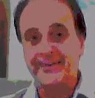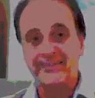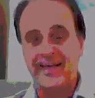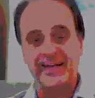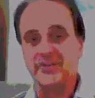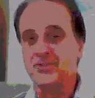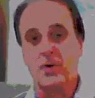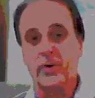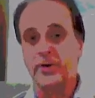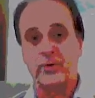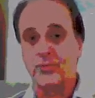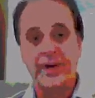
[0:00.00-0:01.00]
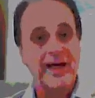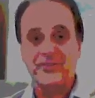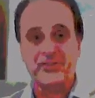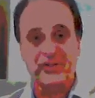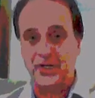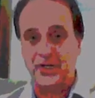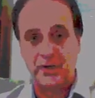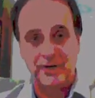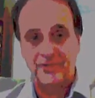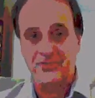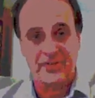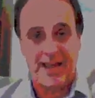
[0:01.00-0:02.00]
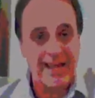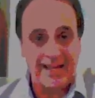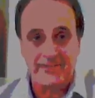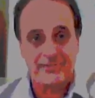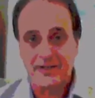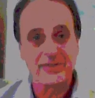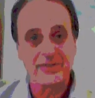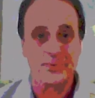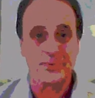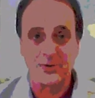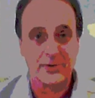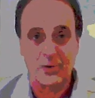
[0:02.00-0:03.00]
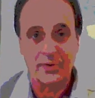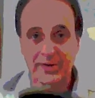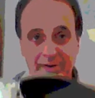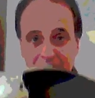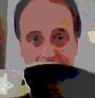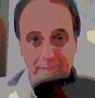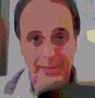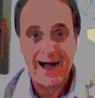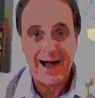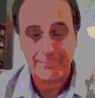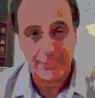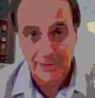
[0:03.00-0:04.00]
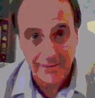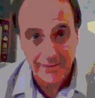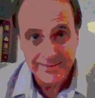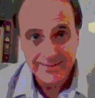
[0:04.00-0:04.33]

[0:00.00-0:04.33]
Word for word: that is going to rescue and save Israel according to the Bible.